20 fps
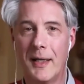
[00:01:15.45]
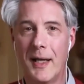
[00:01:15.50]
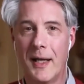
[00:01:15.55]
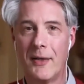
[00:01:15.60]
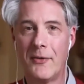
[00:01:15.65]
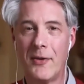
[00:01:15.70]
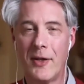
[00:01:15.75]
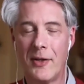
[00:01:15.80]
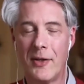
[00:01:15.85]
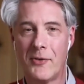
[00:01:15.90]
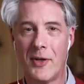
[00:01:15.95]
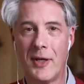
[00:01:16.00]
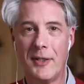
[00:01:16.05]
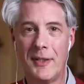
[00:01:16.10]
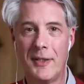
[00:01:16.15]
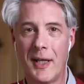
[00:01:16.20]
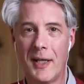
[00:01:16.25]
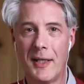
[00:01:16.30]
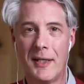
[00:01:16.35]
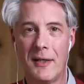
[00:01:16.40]
As I
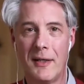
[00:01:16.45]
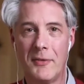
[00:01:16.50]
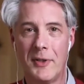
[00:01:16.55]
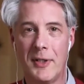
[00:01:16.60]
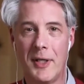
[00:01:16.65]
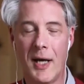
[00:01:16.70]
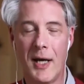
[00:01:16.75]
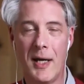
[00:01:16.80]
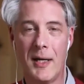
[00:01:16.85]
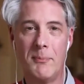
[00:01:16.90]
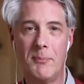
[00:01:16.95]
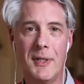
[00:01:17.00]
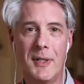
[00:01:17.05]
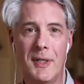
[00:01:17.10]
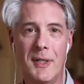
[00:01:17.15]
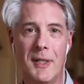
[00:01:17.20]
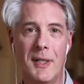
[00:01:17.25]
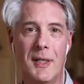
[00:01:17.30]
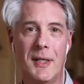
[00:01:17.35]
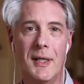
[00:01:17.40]
tell it every time,
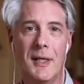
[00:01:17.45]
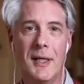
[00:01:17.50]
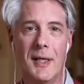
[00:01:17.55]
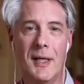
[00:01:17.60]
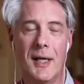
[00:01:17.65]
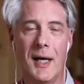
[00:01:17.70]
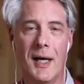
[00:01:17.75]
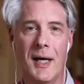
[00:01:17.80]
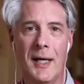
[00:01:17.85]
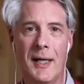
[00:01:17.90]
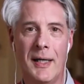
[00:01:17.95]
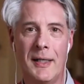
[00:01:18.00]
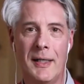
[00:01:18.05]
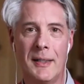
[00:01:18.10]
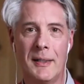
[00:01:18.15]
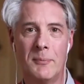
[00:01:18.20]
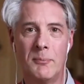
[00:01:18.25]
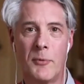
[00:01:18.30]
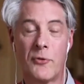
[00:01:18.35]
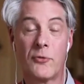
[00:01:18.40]
I
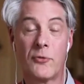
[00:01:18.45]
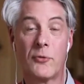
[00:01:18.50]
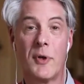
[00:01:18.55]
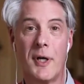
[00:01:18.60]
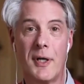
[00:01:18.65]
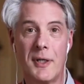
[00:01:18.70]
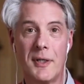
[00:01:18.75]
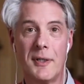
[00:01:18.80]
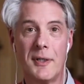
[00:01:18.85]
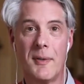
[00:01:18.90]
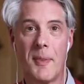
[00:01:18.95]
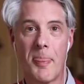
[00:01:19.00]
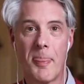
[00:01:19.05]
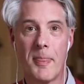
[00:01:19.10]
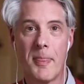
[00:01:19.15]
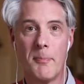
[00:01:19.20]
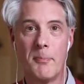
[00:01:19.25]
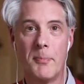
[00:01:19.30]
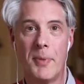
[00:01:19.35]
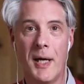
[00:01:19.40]
am struck
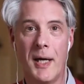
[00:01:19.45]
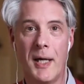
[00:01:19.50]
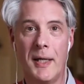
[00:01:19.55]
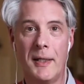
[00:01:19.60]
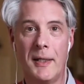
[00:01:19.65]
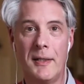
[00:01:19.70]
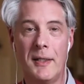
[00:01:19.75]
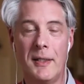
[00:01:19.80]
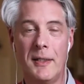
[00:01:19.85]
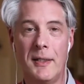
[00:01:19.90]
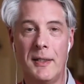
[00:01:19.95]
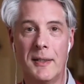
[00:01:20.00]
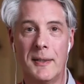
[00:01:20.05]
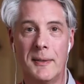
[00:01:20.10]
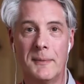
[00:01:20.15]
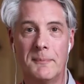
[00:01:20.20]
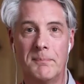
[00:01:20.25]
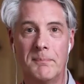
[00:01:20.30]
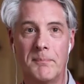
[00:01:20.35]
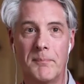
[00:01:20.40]
by the
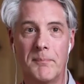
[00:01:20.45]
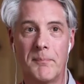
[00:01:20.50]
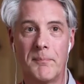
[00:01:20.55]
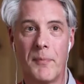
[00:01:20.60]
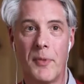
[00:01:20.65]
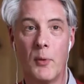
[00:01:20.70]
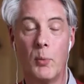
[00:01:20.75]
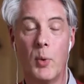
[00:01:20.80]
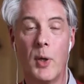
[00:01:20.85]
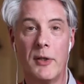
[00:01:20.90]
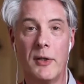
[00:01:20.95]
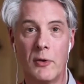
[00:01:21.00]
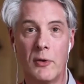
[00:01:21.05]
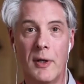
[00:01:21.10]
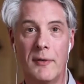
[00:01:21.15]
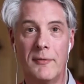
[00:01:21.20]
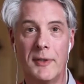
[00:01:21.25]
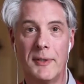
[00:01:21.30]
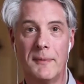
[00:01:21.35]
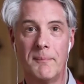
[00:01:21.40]
wonder
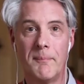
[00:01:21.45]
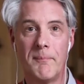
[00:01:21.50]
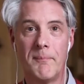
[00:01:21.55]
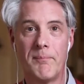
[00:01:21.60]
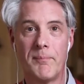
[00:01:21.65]
of it,